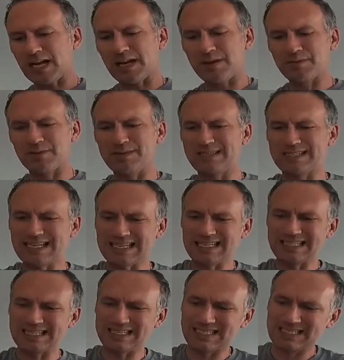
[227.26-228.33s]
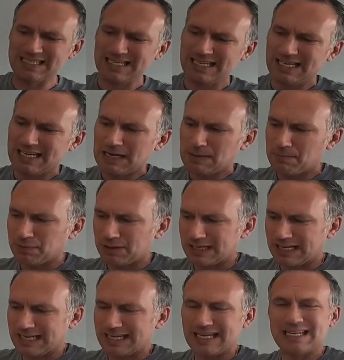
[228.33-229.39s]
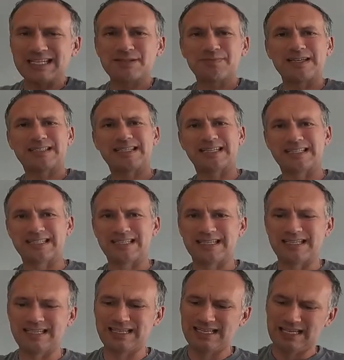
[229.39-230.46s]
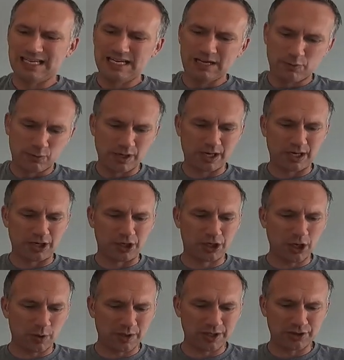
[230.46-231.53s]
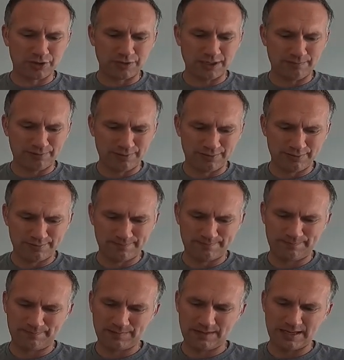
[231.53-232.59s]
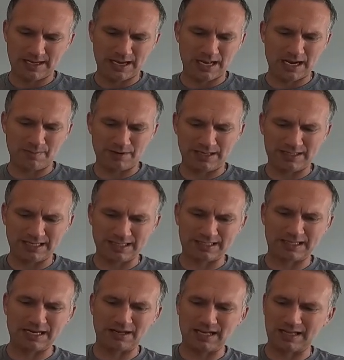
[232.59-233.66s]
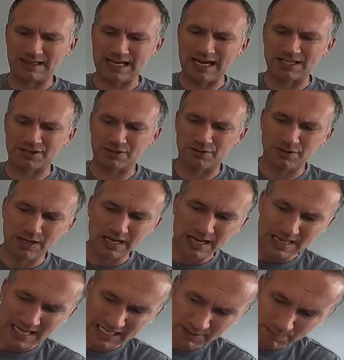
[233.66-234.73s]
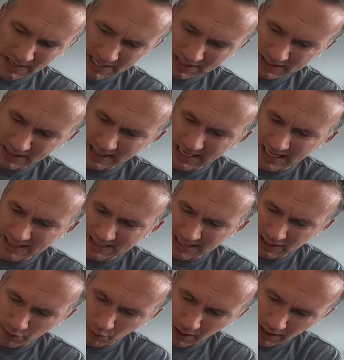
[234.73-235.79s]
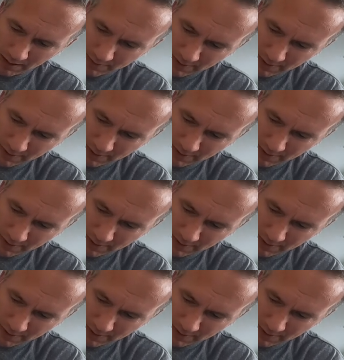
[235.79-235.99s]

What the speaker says: I'm gonna be taking this, plug it into my Tesla. We are gonna go on a trip and I'm gonna test it out like that. So that's basically the idea of what